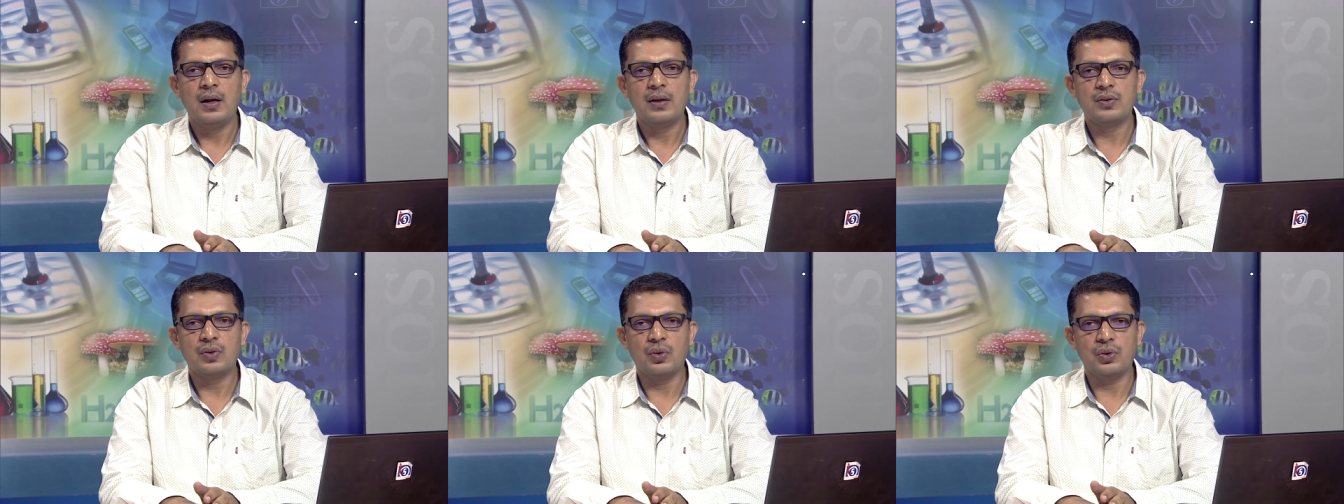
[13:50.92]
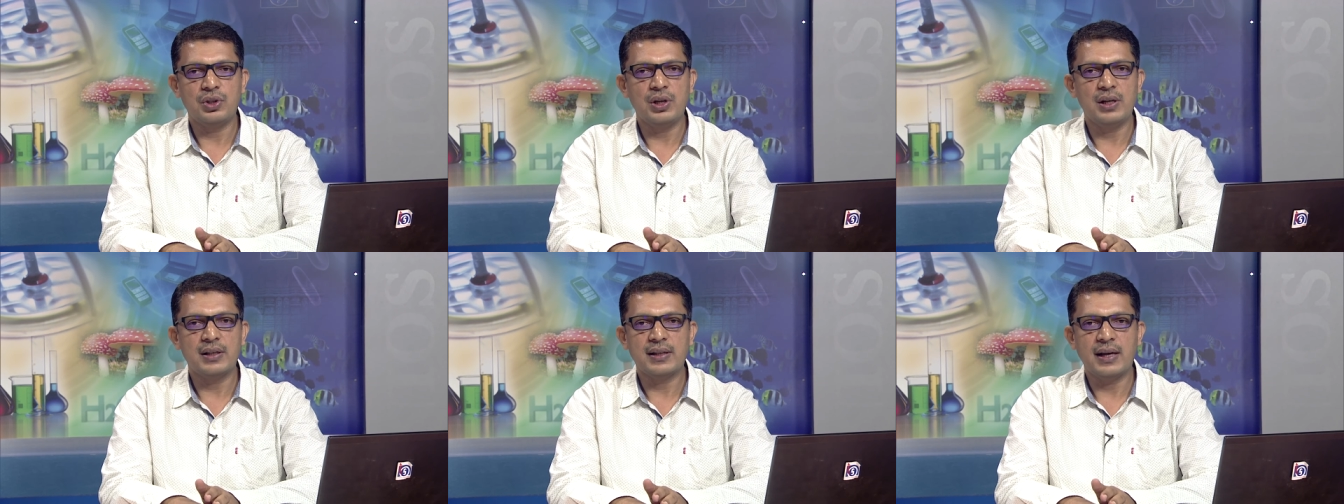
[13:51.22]

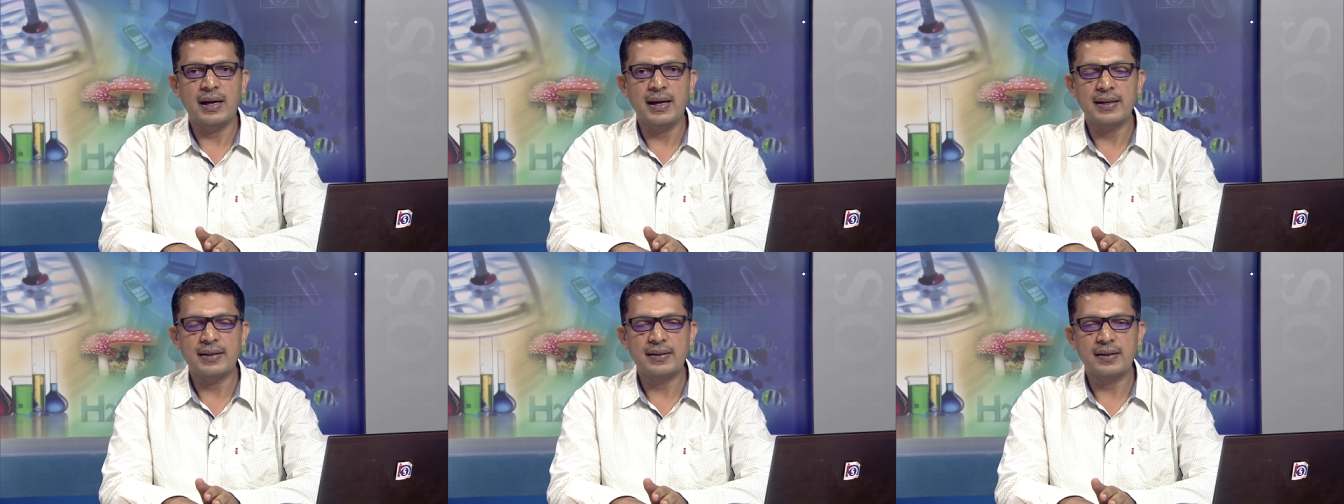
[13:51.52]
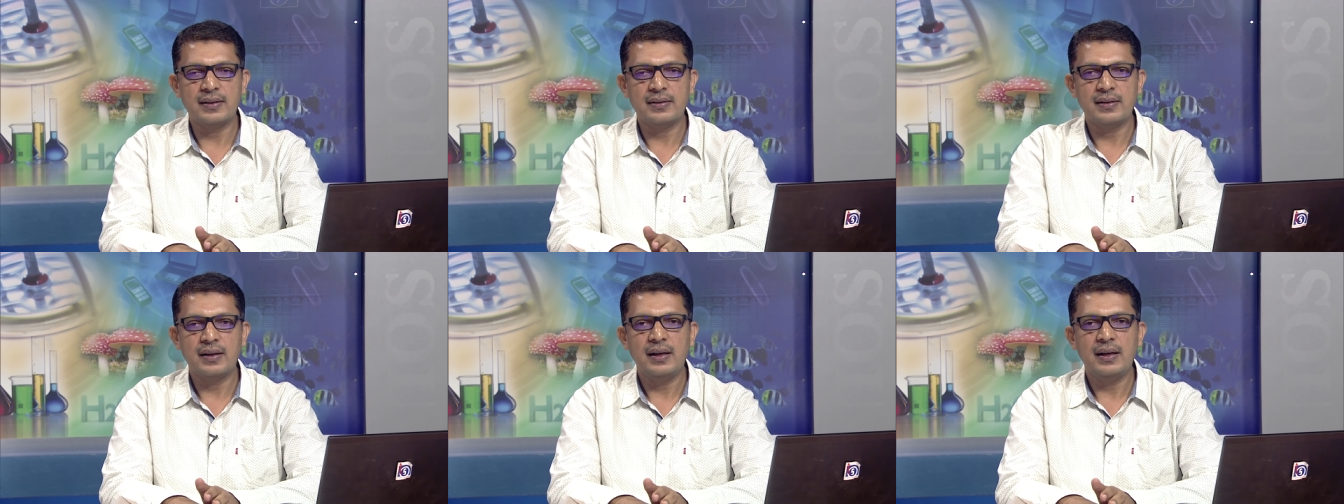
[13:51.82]
social
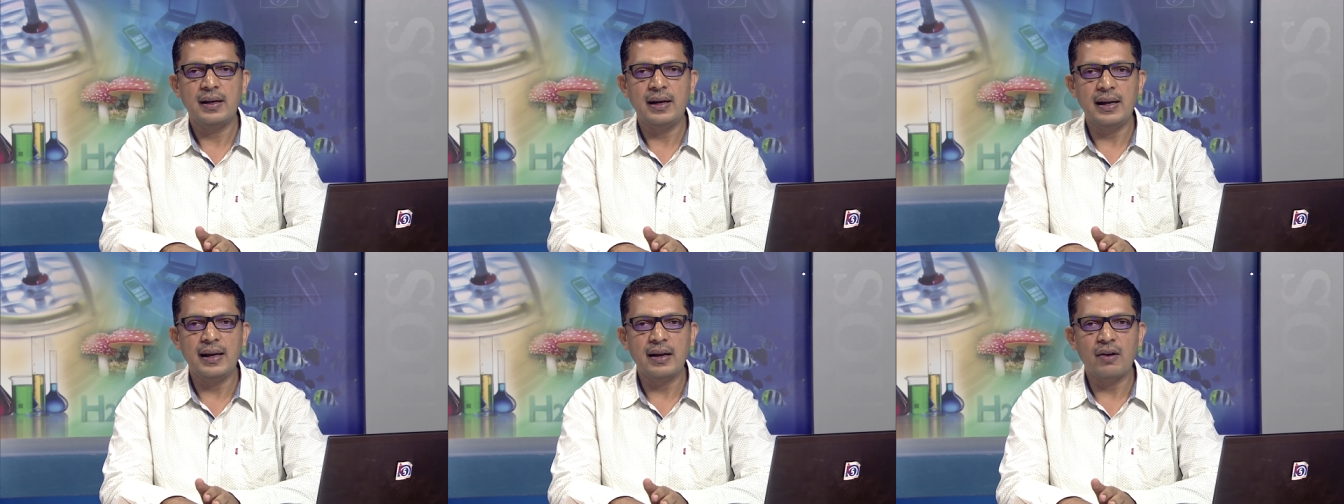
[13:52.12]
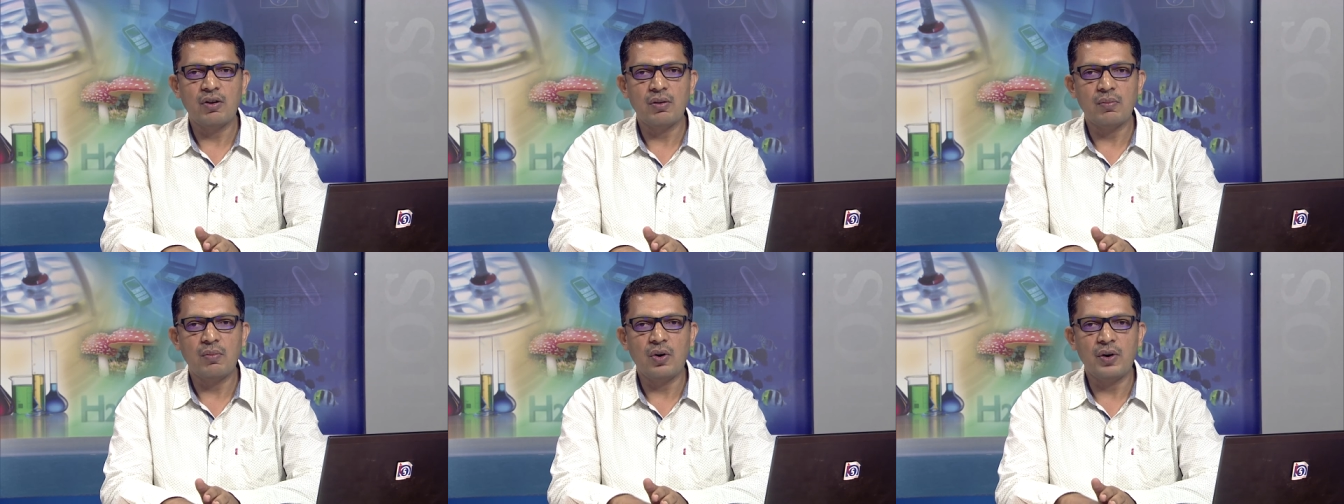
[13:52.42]
sciences in
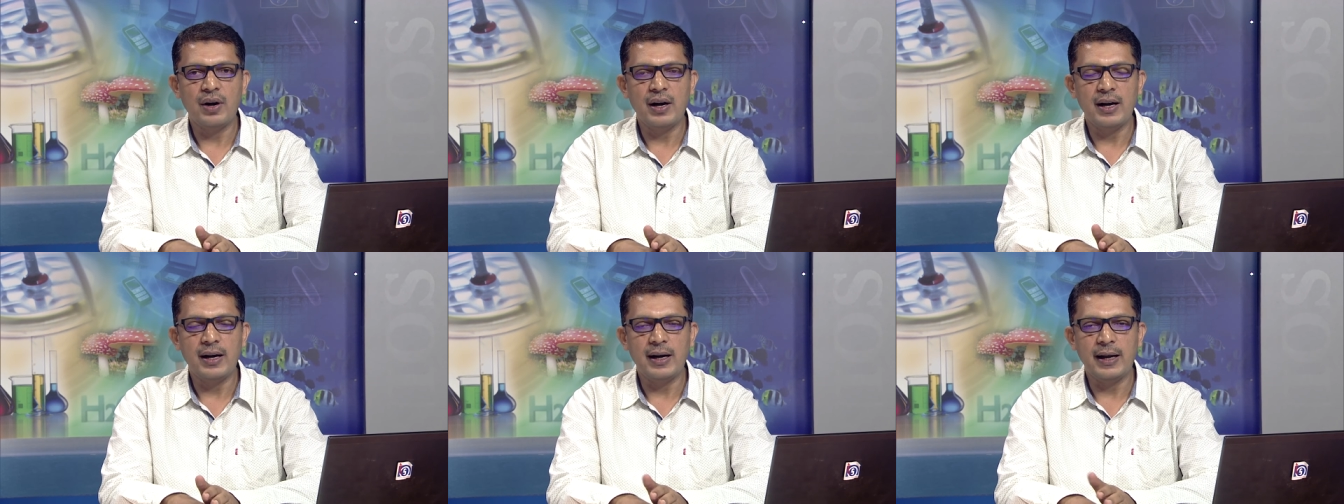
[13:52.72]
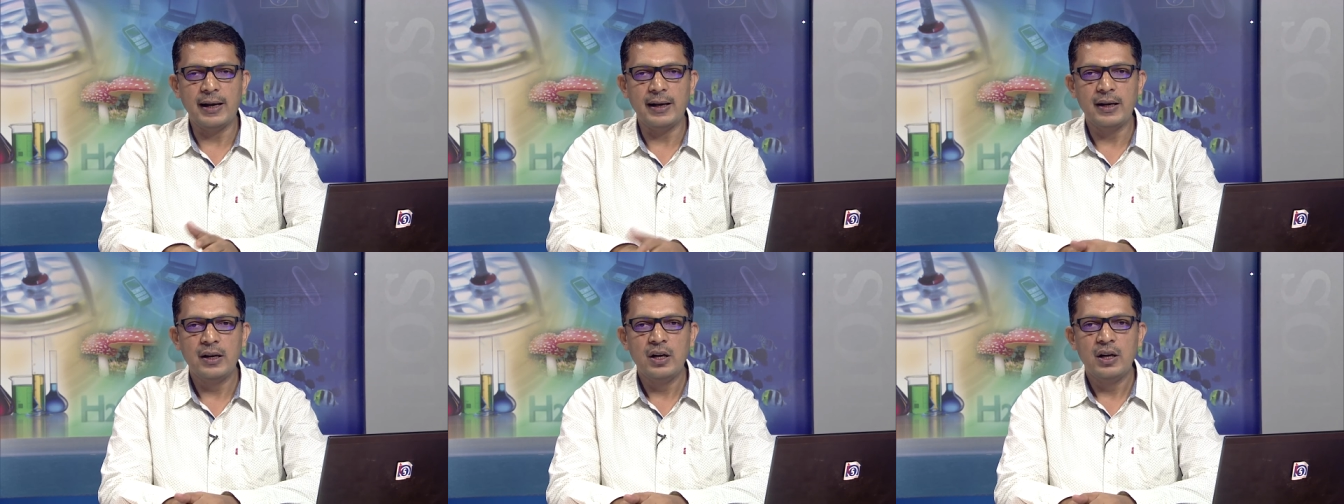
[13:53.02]
our
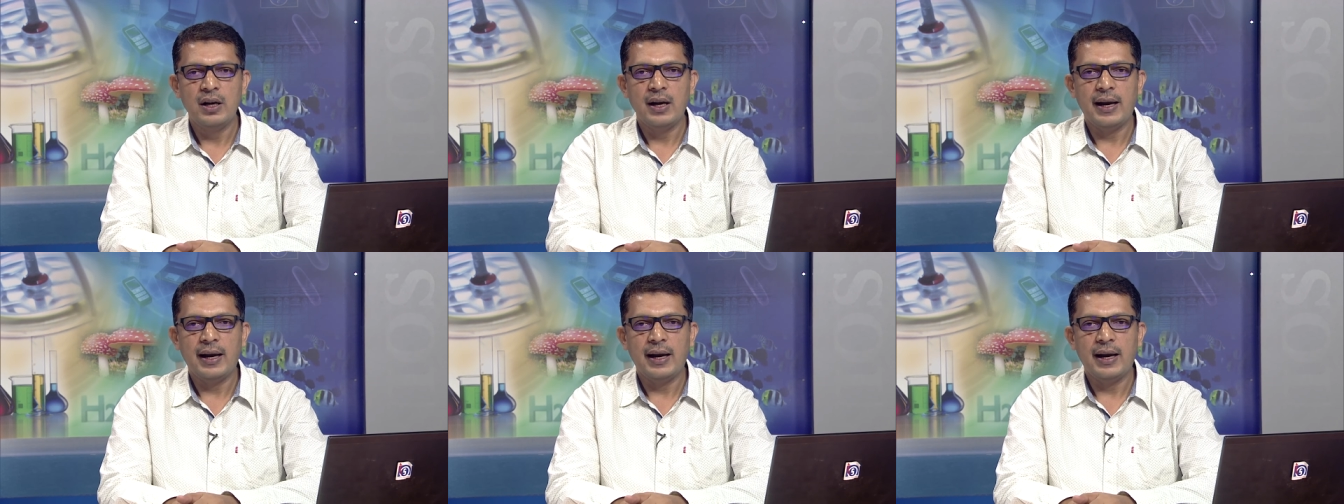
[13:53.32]
modern day.